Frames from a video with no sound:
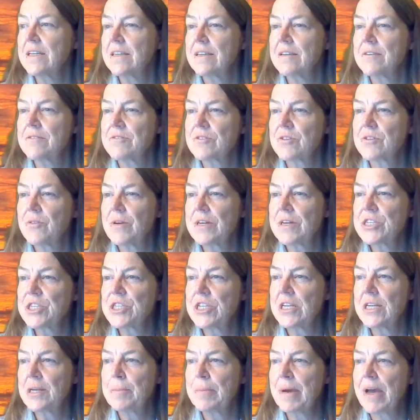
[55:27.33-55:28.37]
there's a
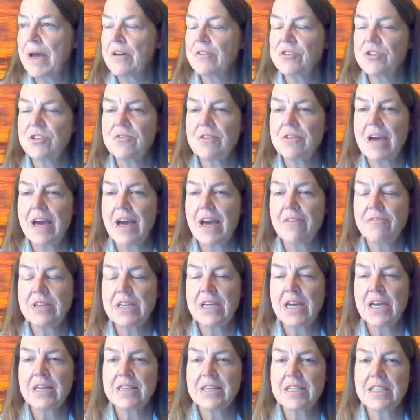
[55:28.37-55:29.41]
question about, do you have
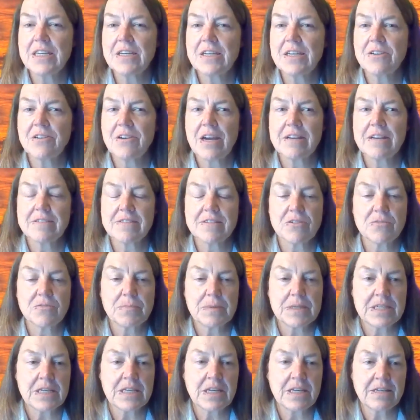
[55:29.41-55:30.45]
any idea, or has there
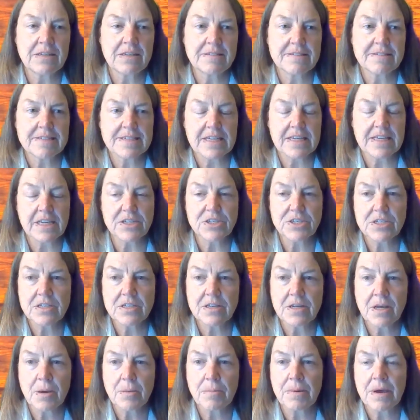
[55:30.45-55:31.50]
been any
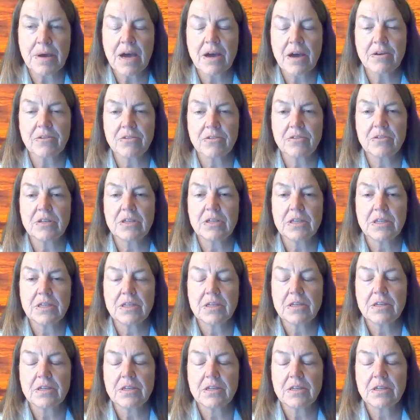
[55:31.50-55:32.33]
discussion about,